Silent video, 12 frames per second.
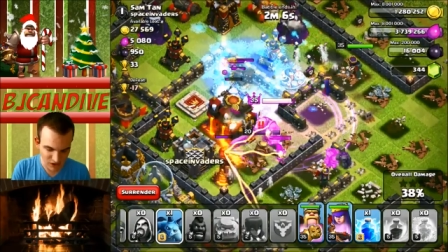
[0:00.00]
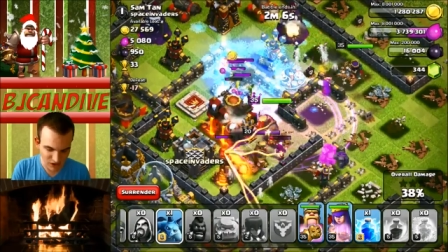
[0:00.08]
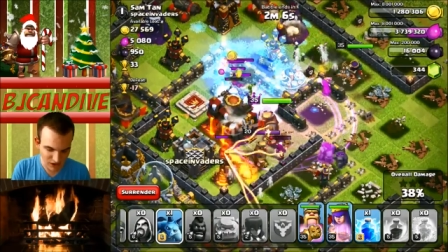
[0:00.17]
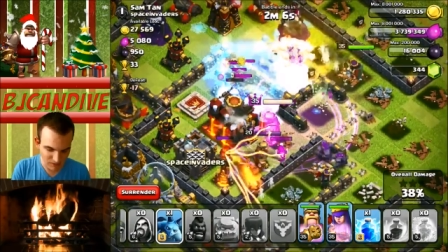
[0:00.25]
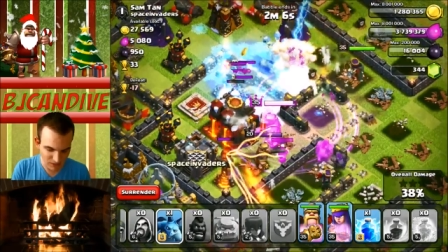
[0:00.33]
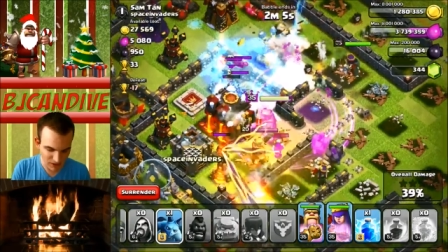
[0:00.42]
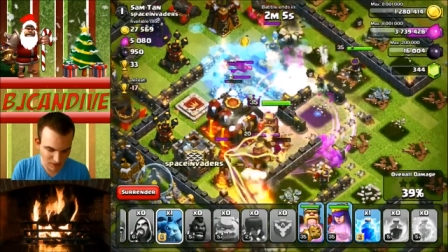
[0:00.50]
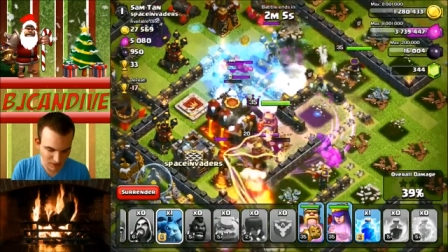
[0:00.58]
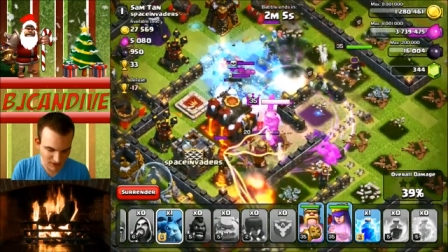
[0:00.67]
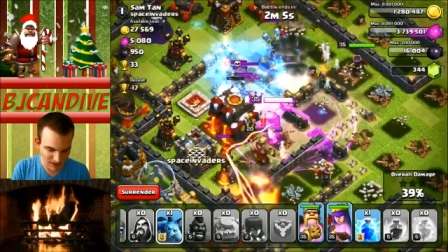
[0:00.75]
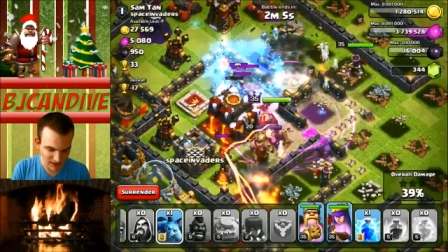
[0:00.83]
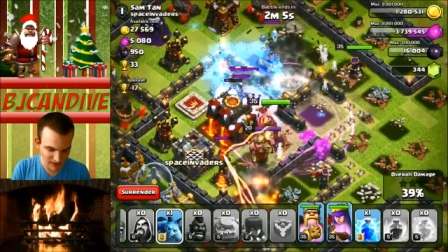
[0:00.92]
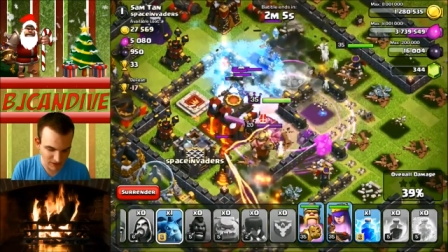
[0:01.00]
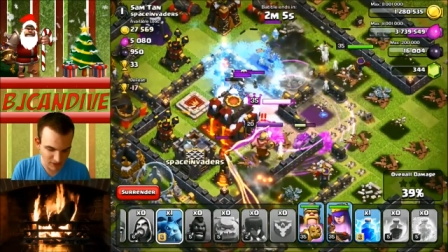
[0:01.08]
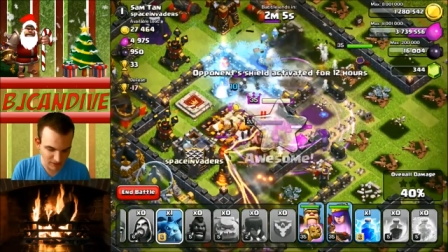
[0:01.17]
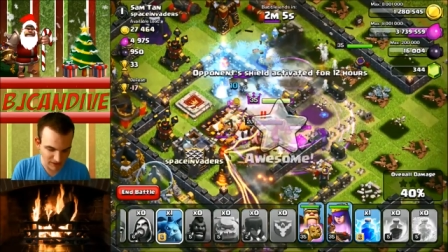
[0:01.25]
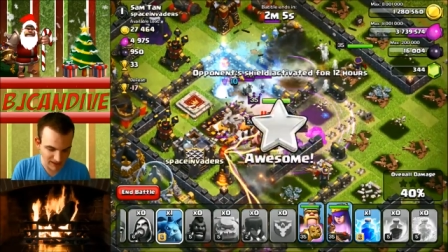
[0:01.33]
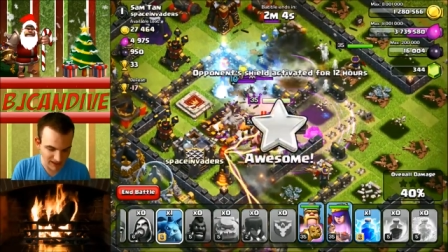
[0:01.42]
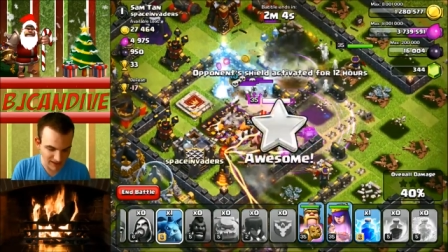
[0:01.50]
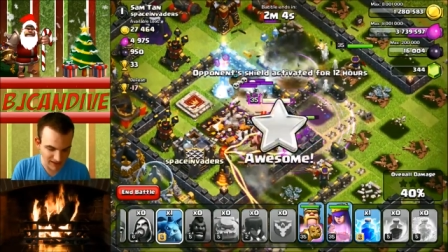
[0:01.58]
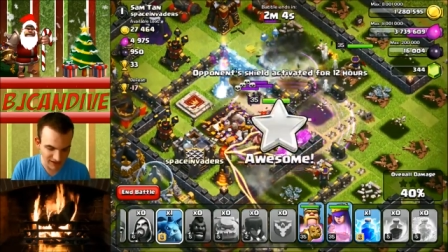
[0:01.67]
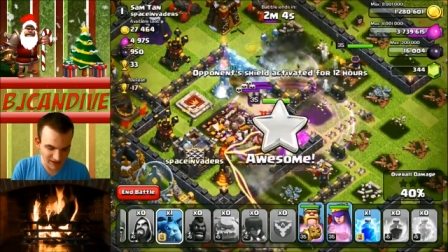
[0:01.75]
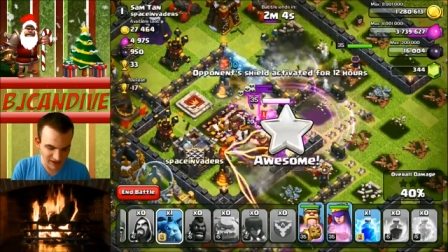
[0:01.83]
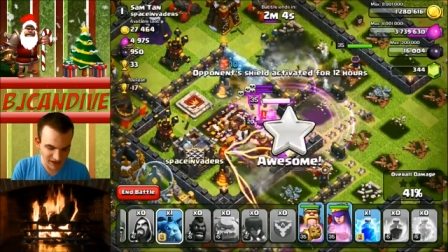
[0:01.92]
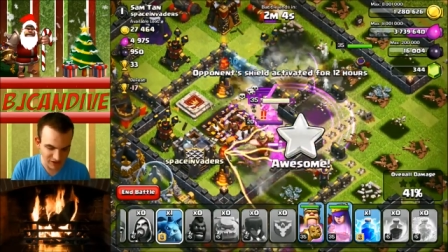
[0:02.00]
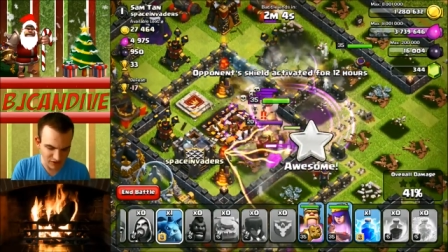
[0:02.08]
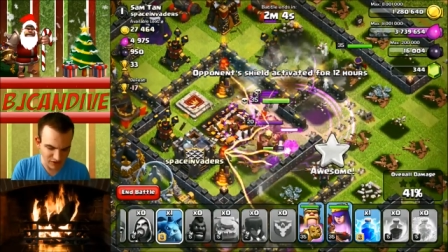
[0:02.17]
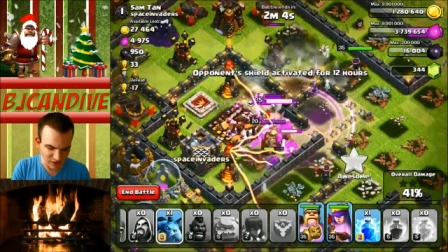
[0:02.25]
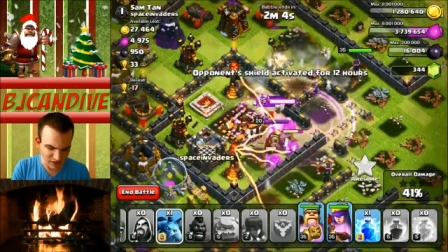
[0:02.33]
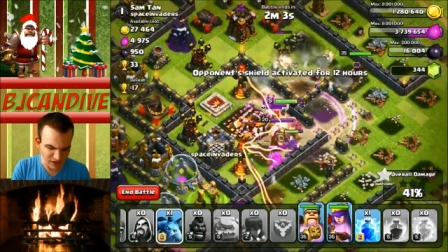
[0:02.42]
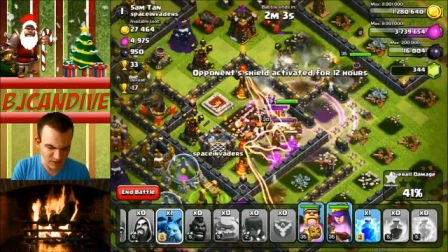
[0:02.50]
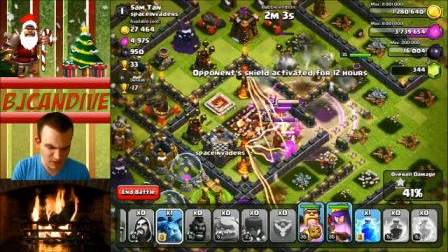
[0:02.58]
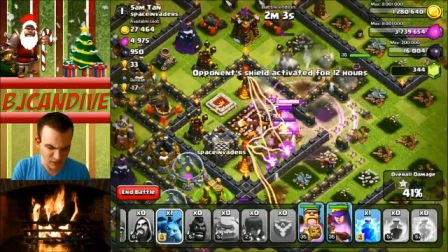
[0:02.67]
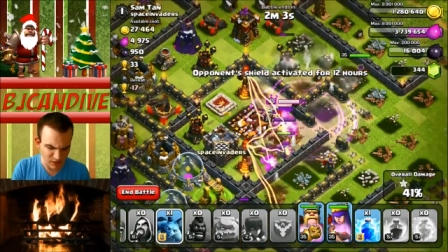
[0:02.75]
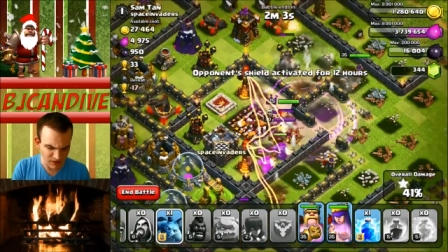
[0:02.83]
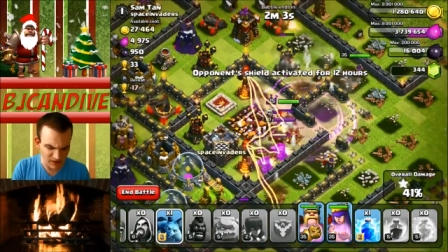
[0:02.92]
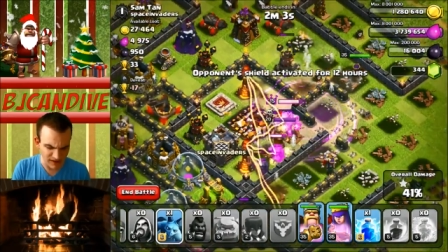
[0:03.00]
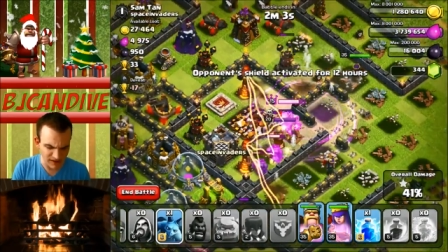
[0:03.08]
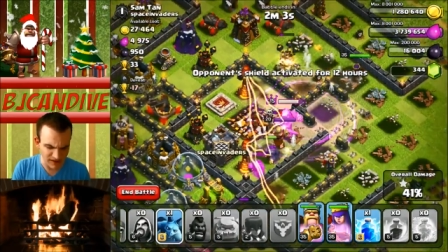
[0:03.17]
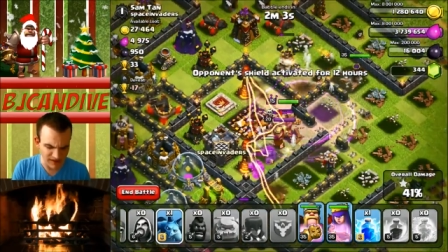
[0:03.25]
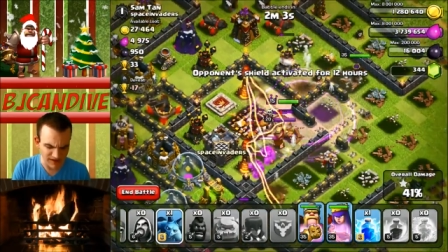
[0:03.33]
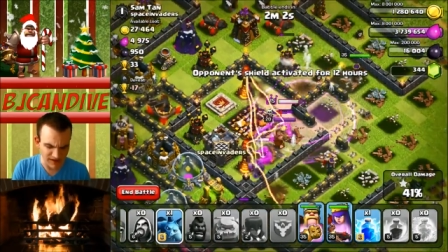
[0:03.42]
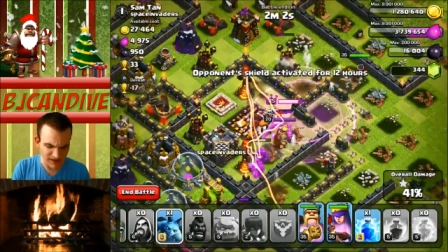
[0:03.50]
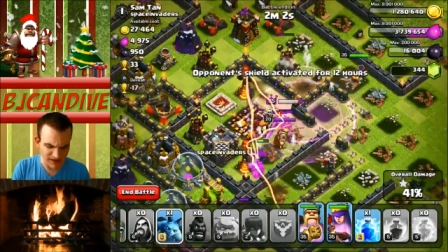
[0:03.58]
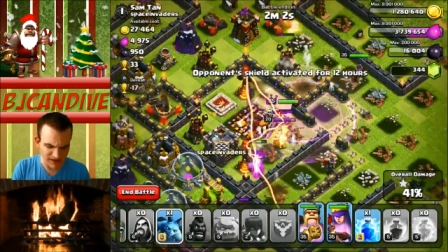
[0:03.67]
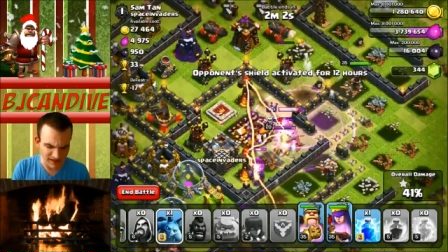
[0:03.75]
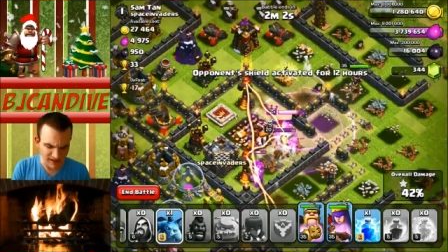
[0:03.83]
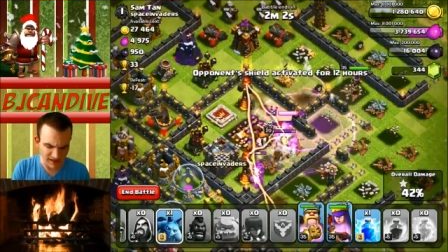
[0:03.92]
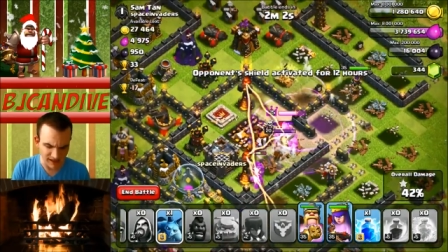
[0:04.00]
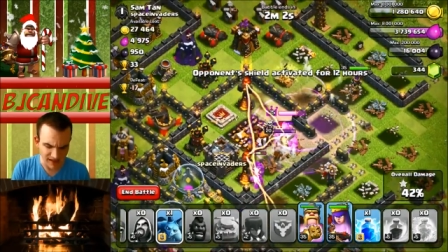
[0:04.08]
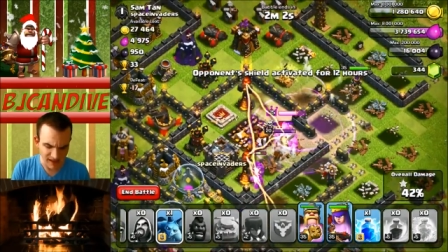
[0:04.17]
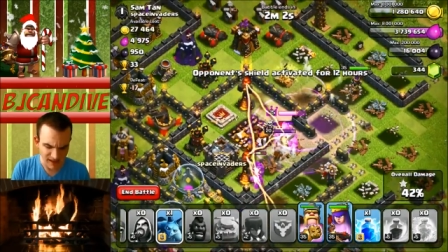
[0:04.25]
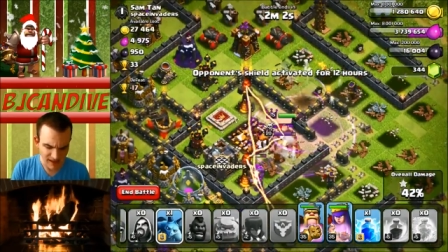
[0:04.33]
Watch that bomb just take him out. My king is on the town hall though. That's pretty weird that he didn't attack the king.